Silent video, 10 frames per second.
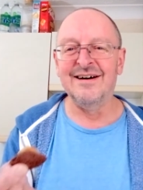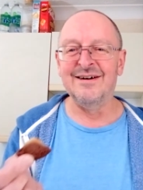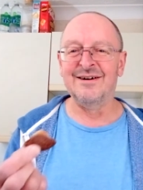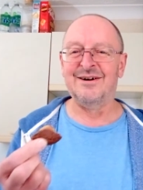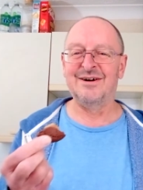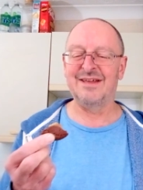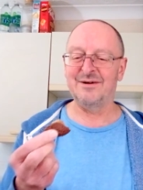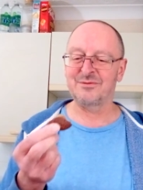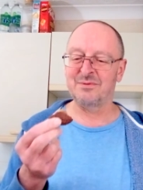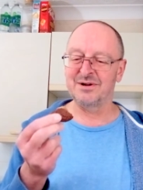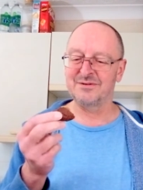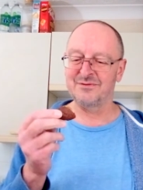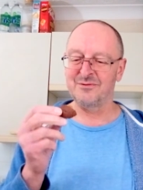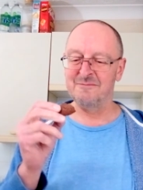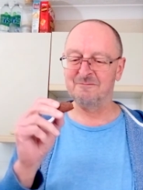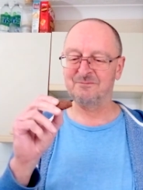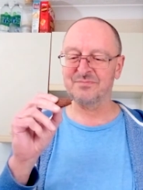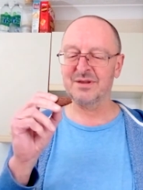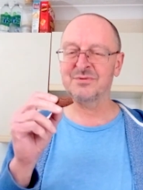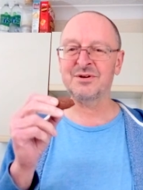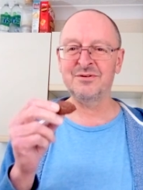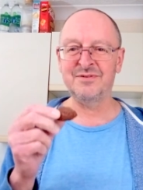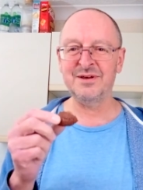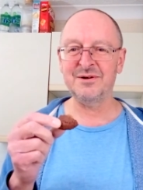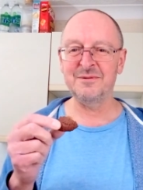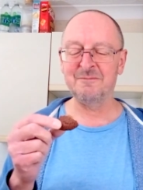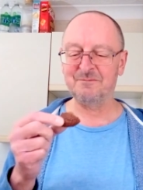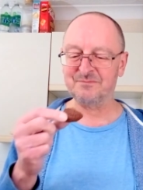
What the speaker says: Oh, that was wonderful. Was it good for you?